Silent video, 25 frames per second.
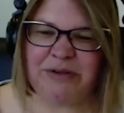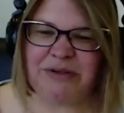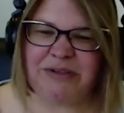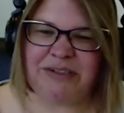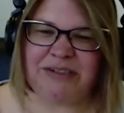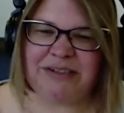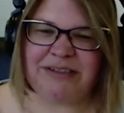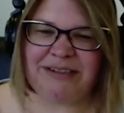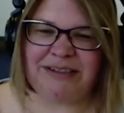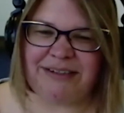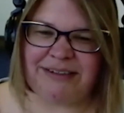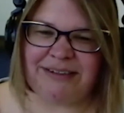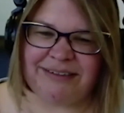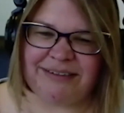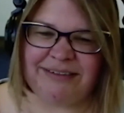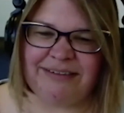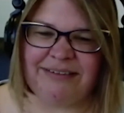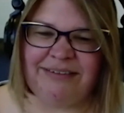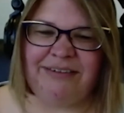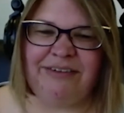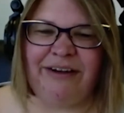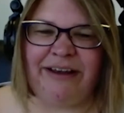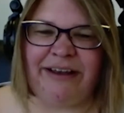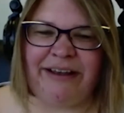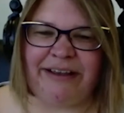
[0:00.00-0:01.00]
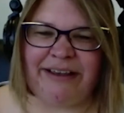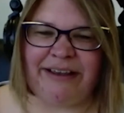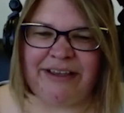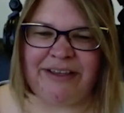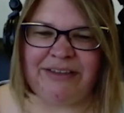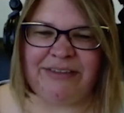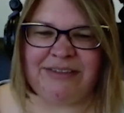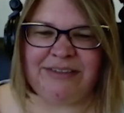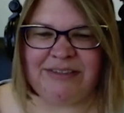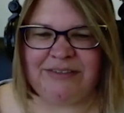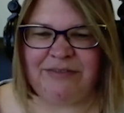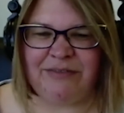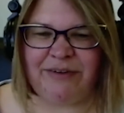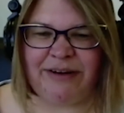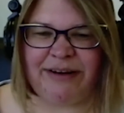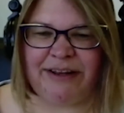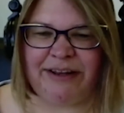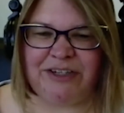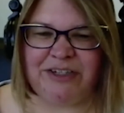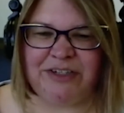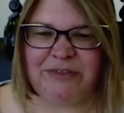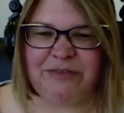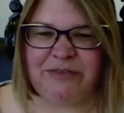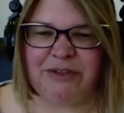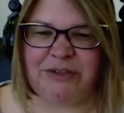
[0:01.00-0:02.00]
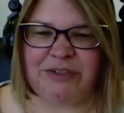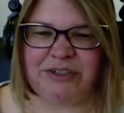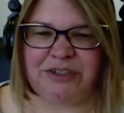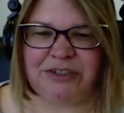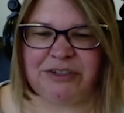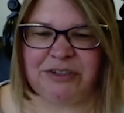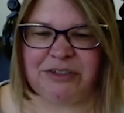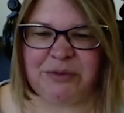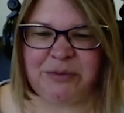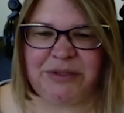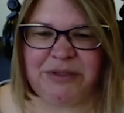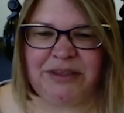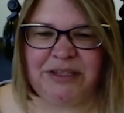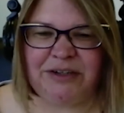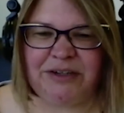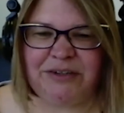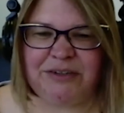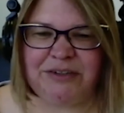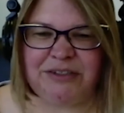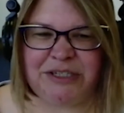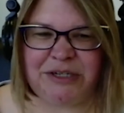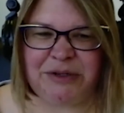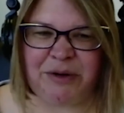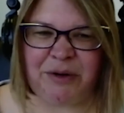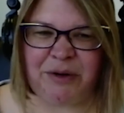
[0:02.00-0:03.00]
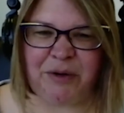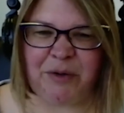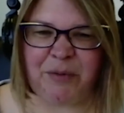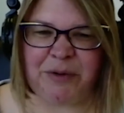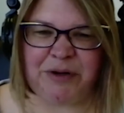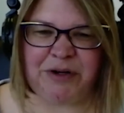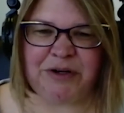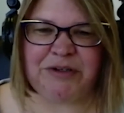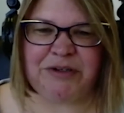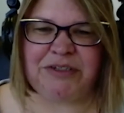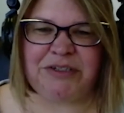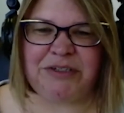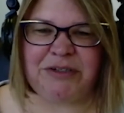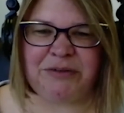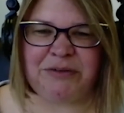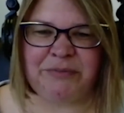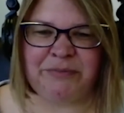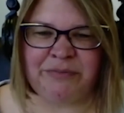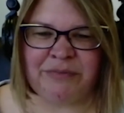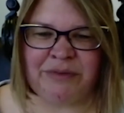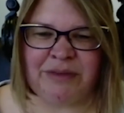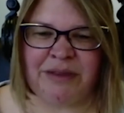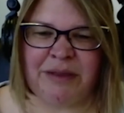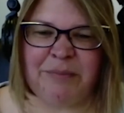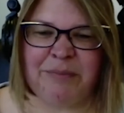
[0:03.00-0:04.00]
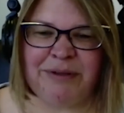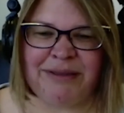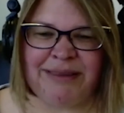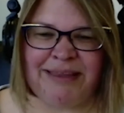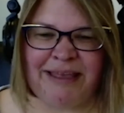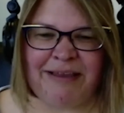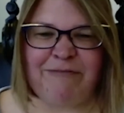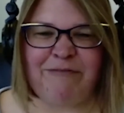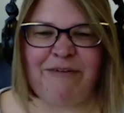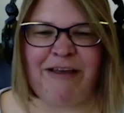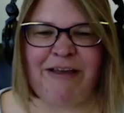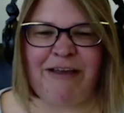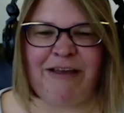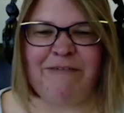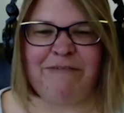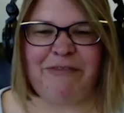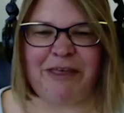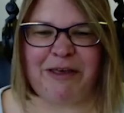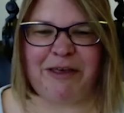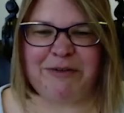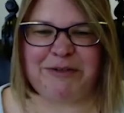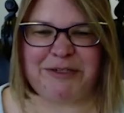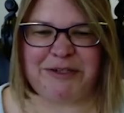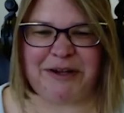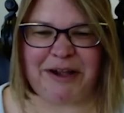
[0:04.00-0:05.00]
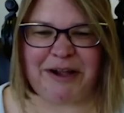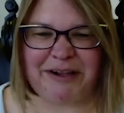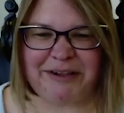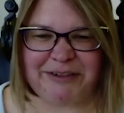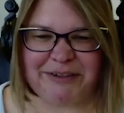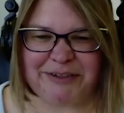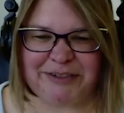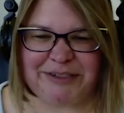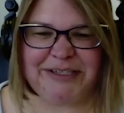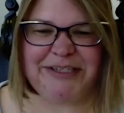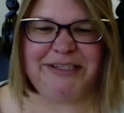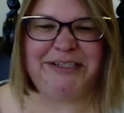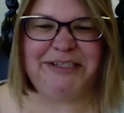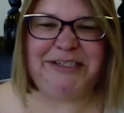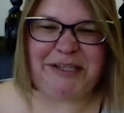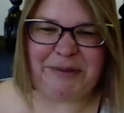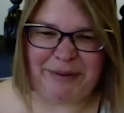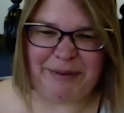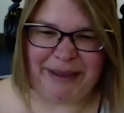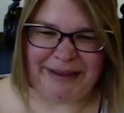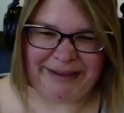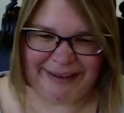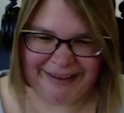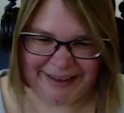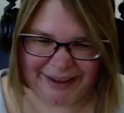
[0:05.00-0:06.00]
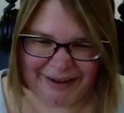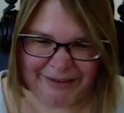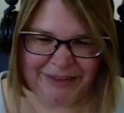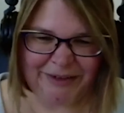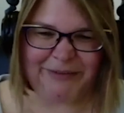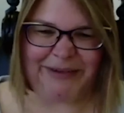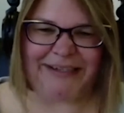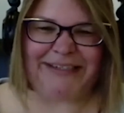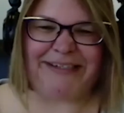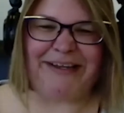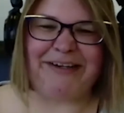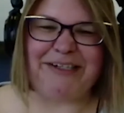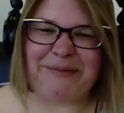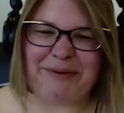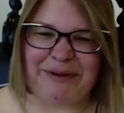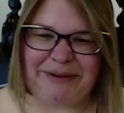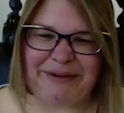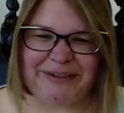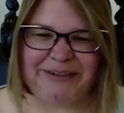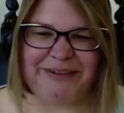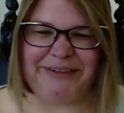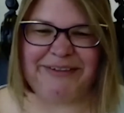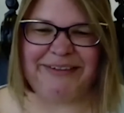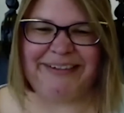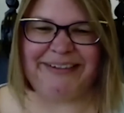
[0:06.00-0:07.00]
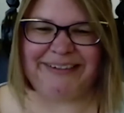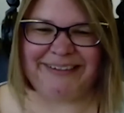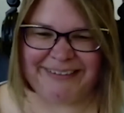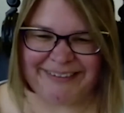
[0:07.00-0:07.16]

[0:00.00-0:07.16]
to their grandkids' financial futures, when they're 0, 1, or 2, put that $5,000 into the bank account that we talked about earlier.